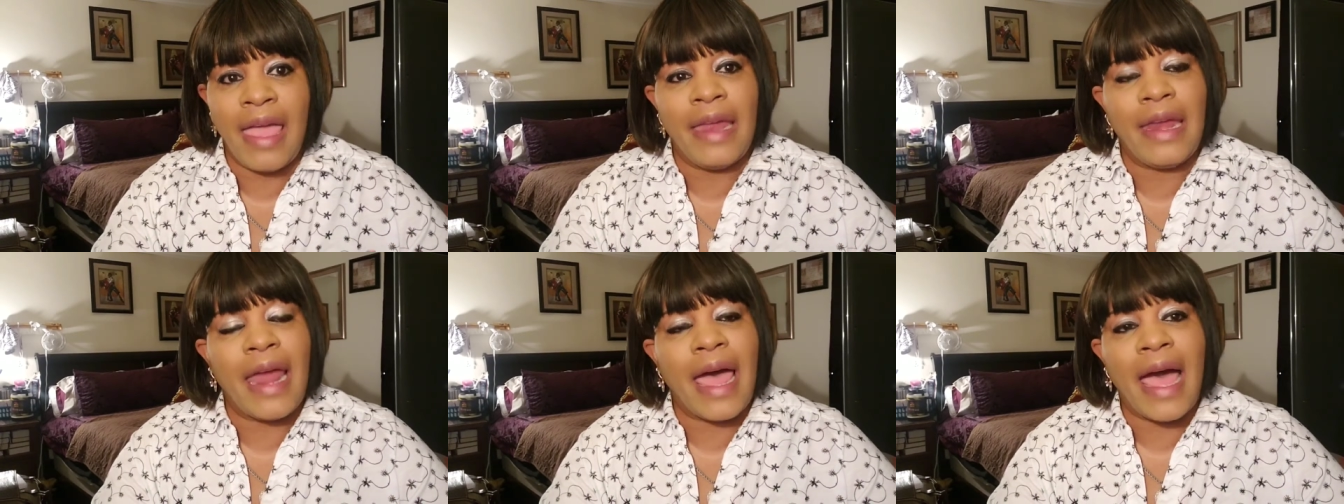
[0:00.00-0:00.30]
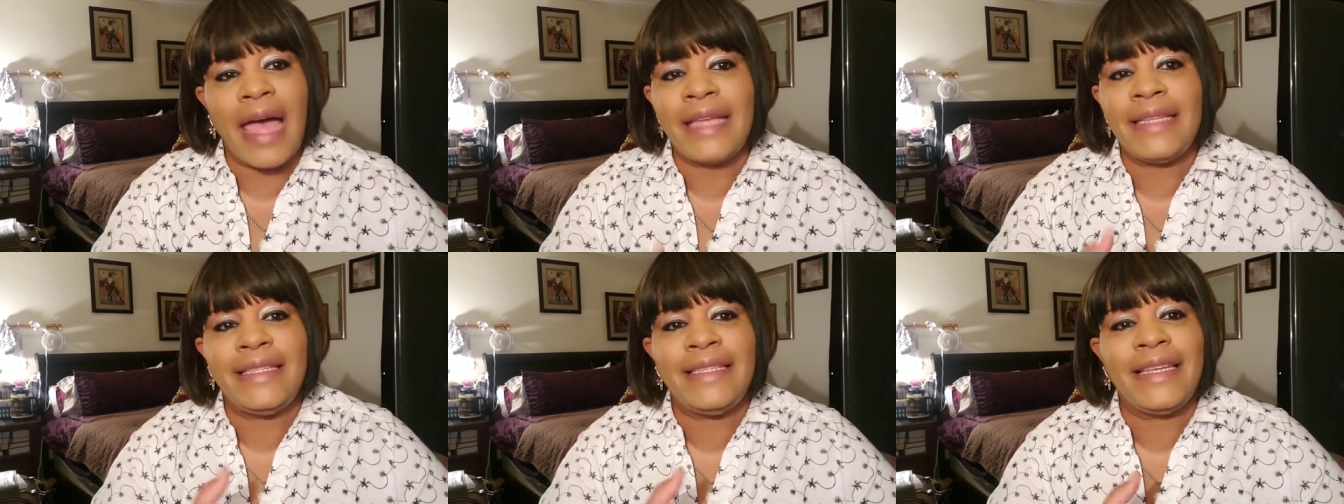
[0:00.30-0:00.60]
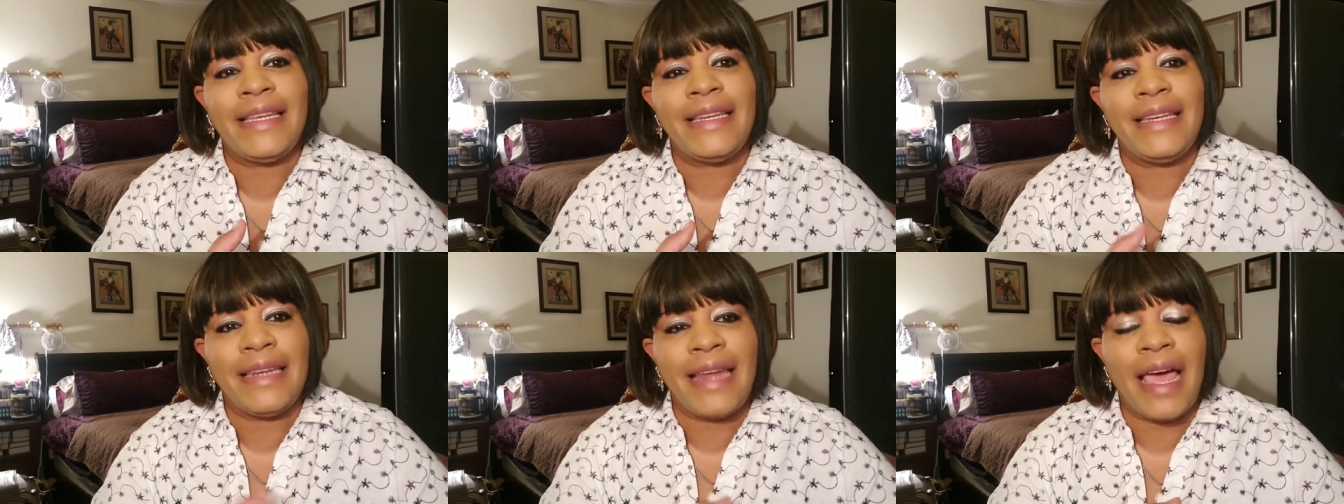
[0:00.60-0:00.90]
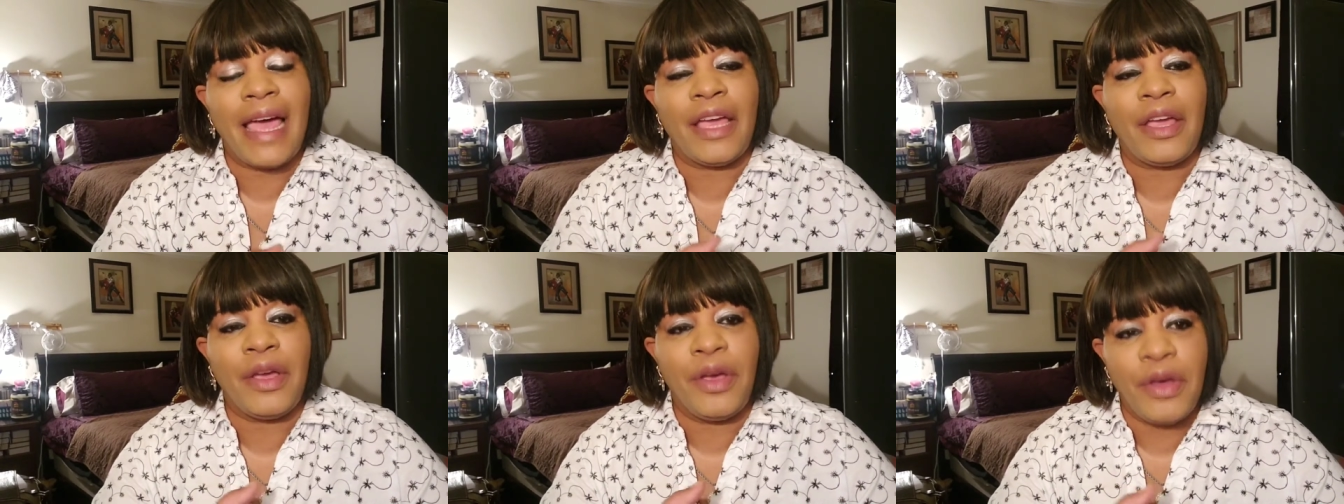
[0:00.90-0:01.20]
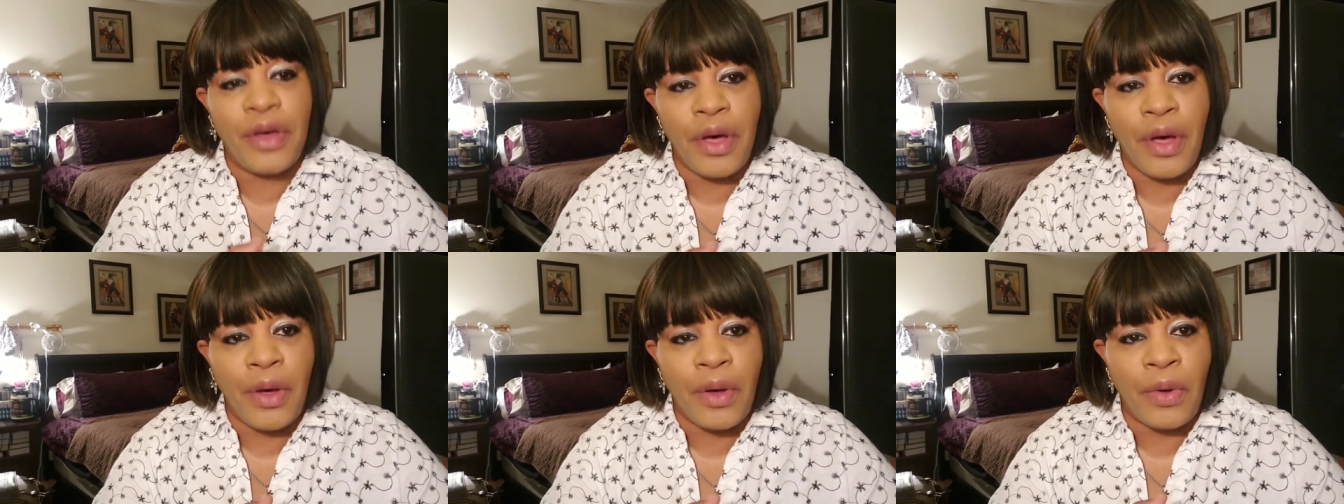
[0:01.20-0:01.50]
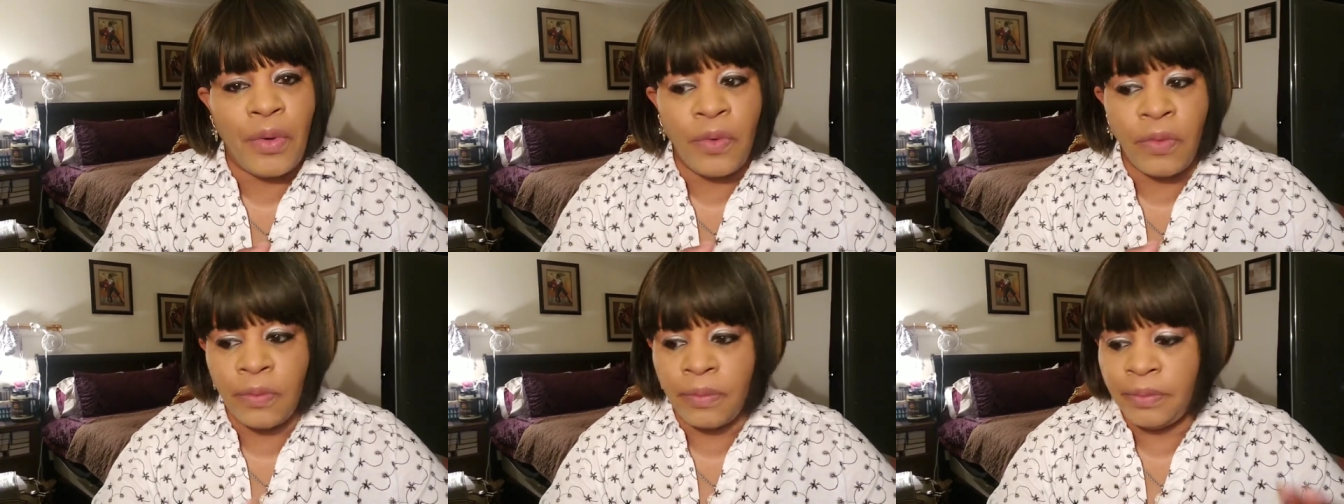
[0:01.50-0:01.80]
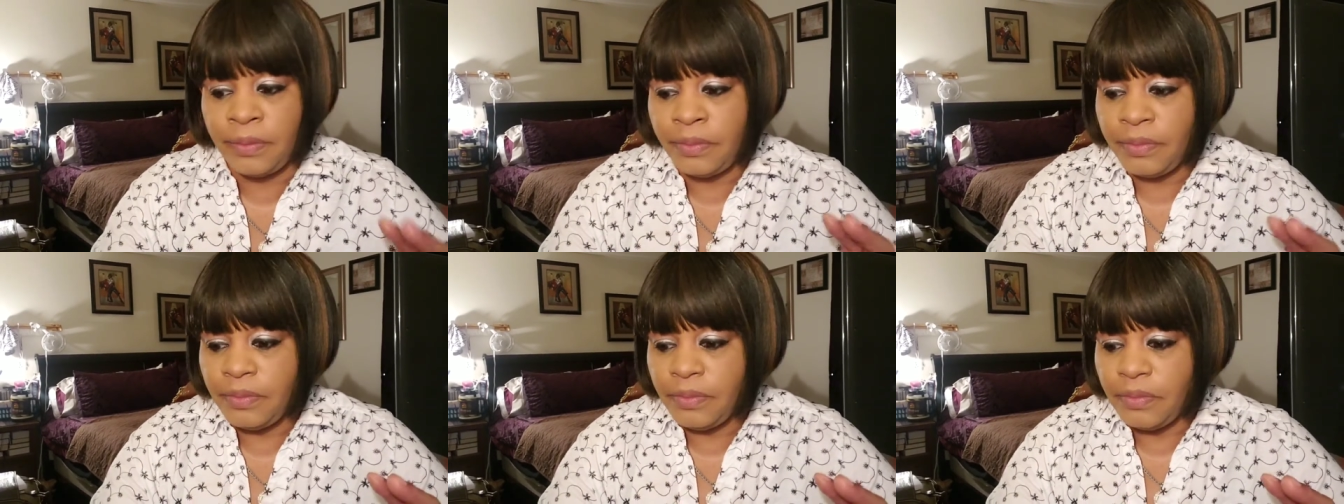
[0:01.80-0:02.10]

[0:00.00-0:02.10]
and I did not go